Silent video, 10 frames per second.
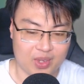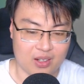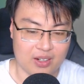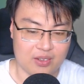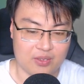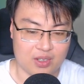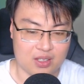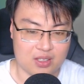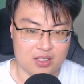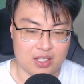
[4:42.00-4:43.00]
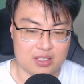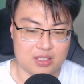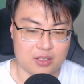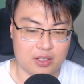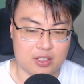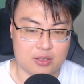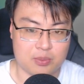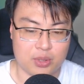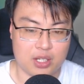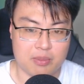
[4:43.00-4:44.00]
Alright, you guys can see. Okay, let's
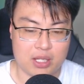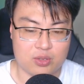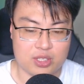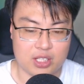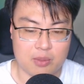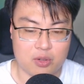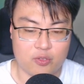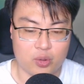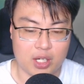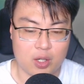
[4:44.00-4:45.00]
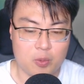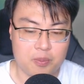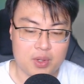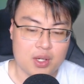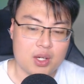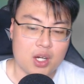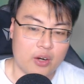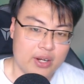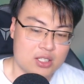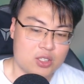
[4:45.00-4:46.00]
bring it back to Singapore for now.
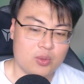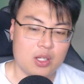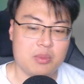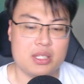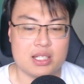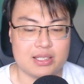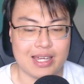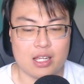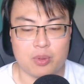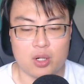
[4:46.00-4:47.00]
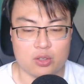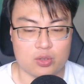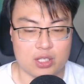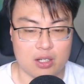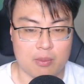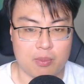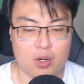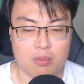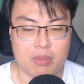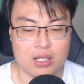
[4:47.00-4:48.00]
Alright, so let me just teleport to
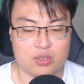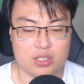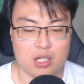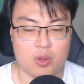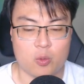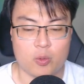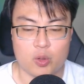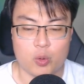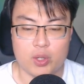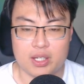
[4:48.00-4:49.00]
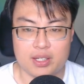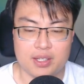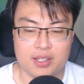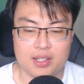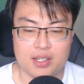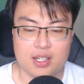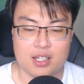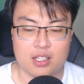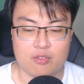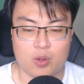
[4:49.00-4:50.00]
Singapore, back to Singapore real quick.
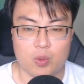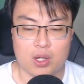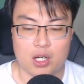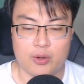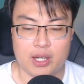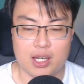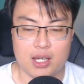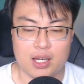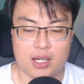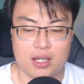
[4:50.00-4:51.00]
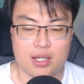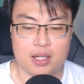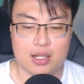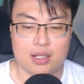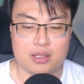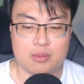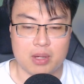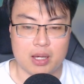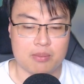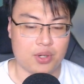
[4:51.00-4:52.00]
Give it a while, and
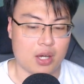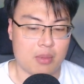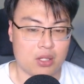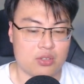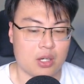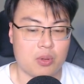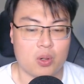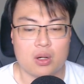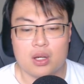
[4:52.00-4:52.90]
bam, okay, I'm back to Singapore.